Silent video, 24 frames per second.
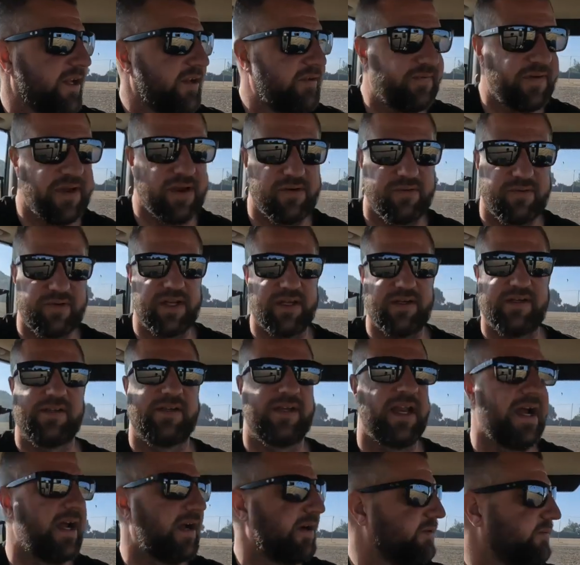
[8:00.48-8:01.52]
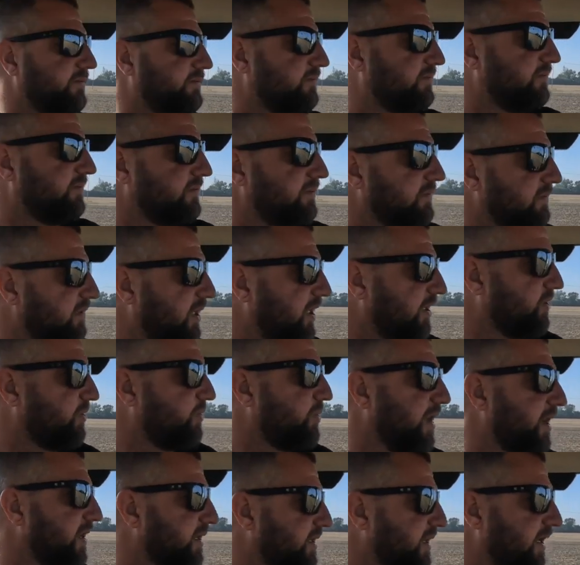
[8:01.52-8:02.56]
this field disc down as
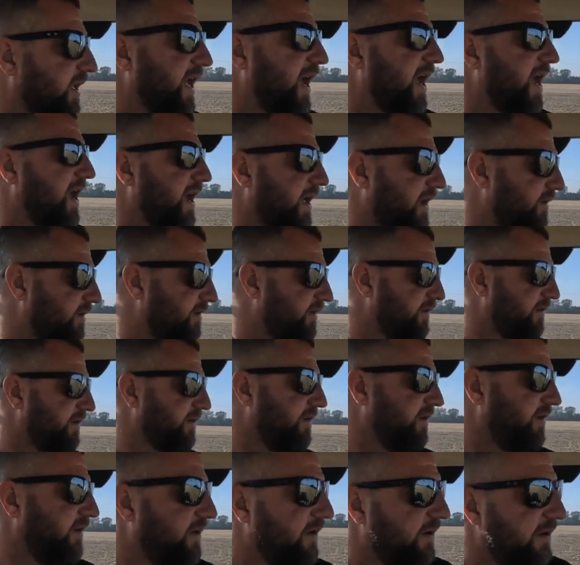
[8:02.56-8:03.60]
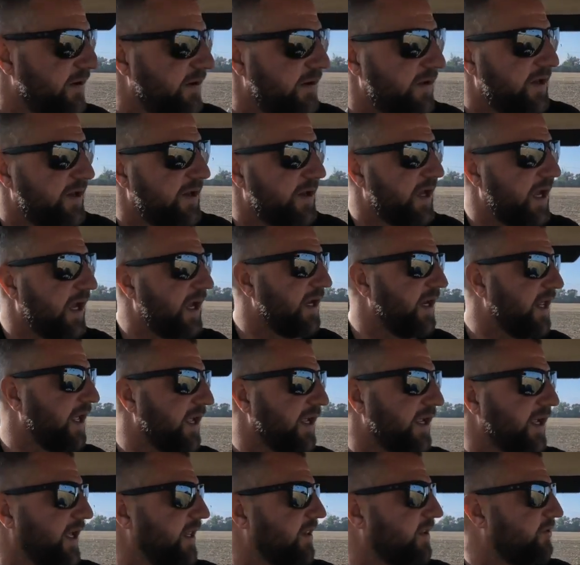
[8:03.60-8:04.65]
quick as I can, and
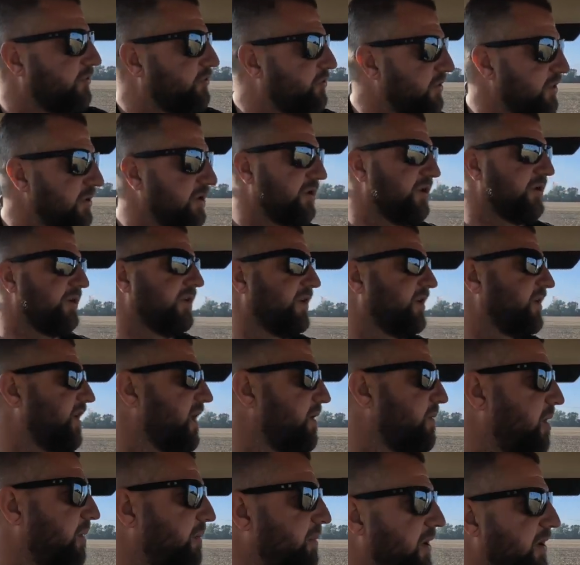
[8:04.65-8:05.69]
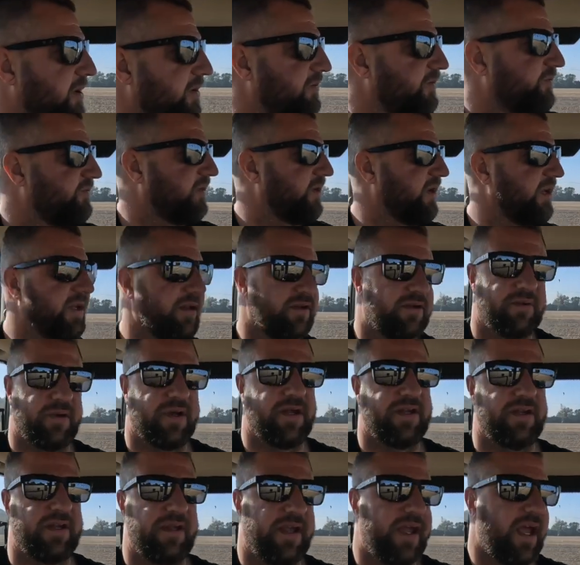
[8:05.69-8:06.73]
then get the drill on and come up here and drill it as
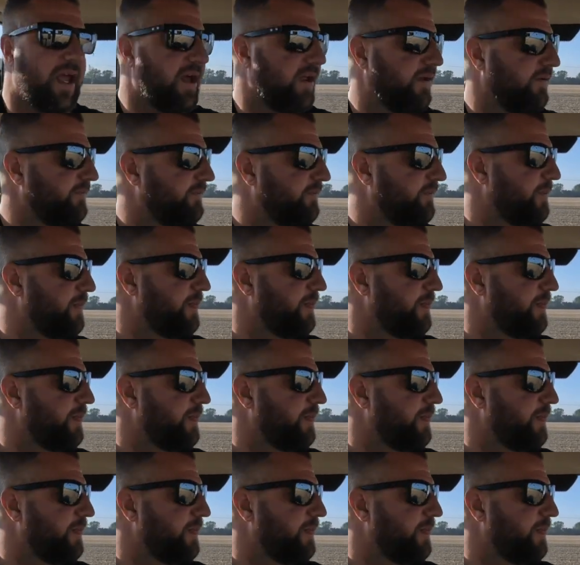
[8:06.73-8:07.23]
quick as I can.